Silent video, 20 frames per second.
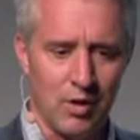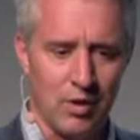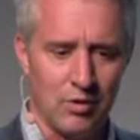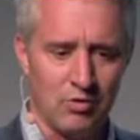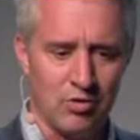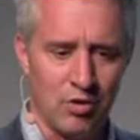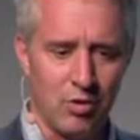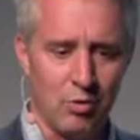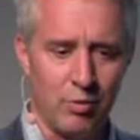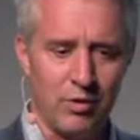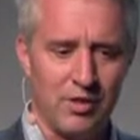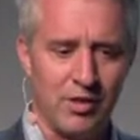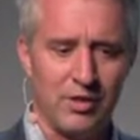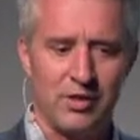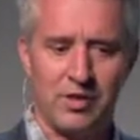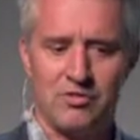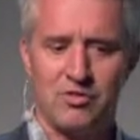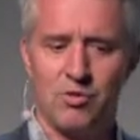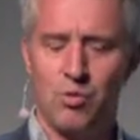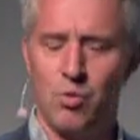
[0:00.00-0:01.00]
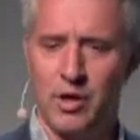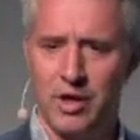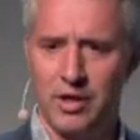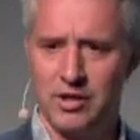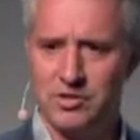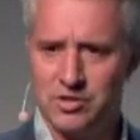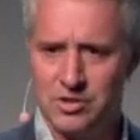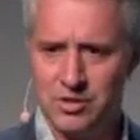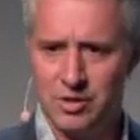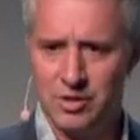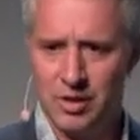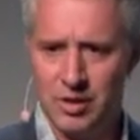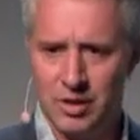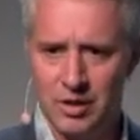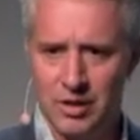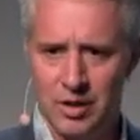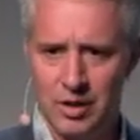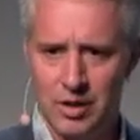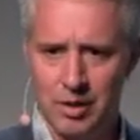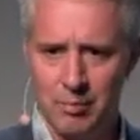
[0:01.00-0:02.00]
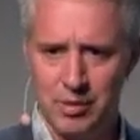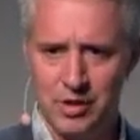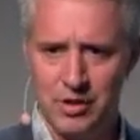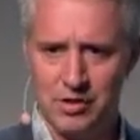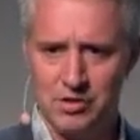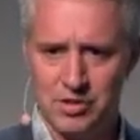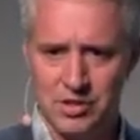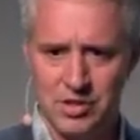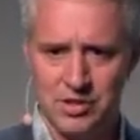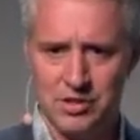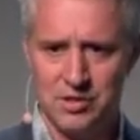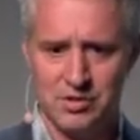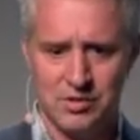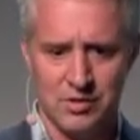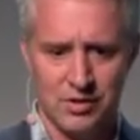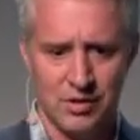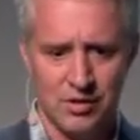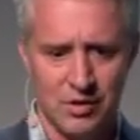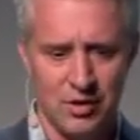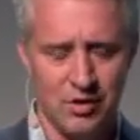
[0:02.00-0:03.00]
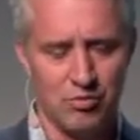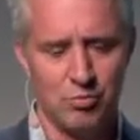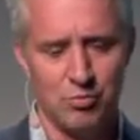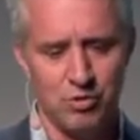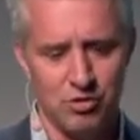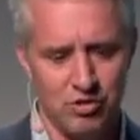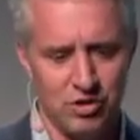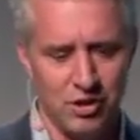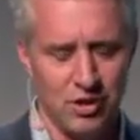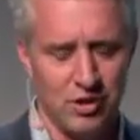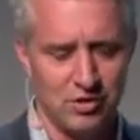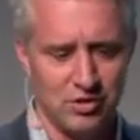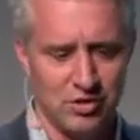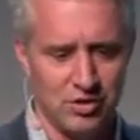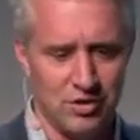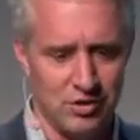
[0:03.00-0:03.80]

So we think that's a waste because these machines,